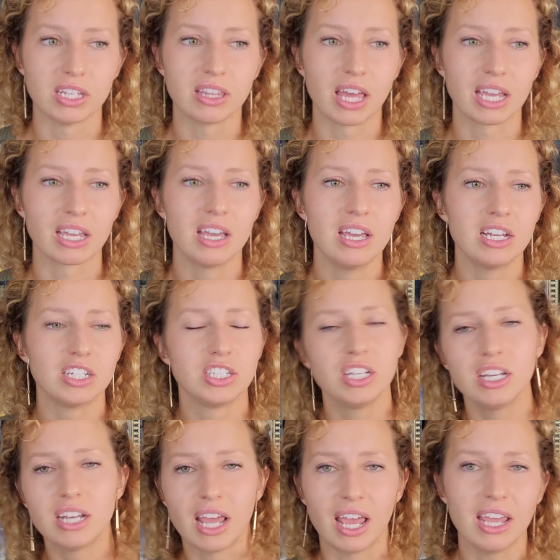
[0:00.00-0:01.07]
Like she
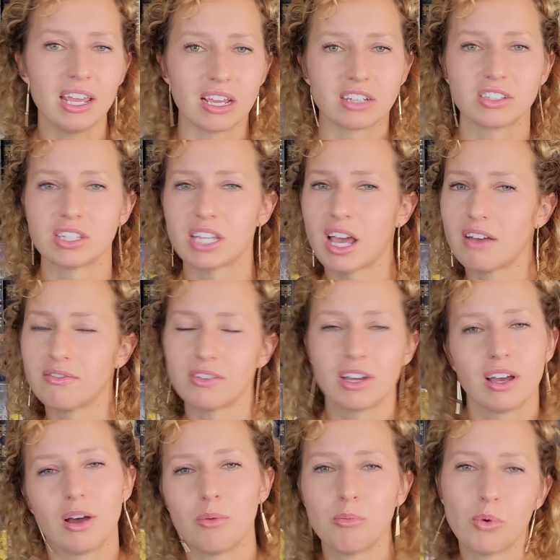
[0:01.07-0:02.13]
and Hank just have
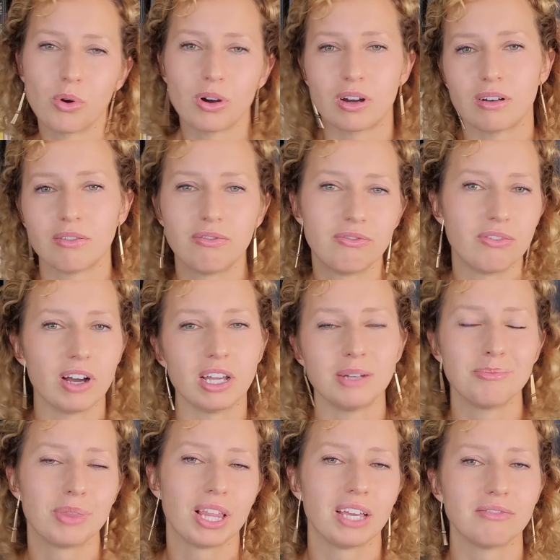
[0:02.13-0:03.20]
a more fun,
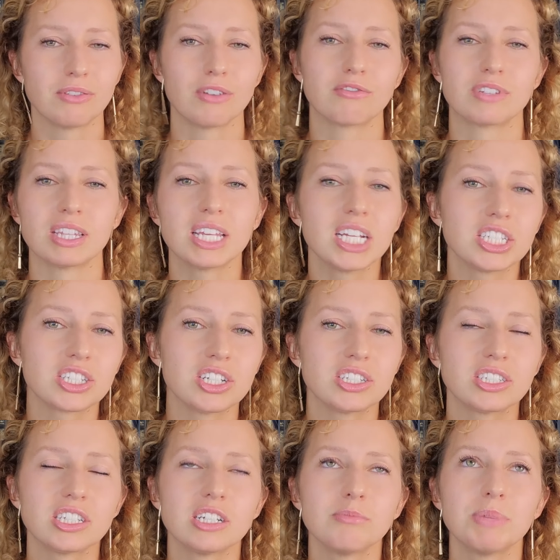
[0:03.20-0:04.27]
playful
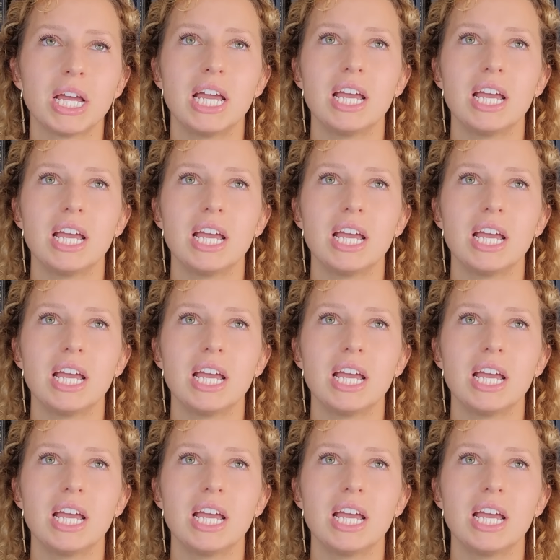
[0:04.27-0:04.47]
relationship.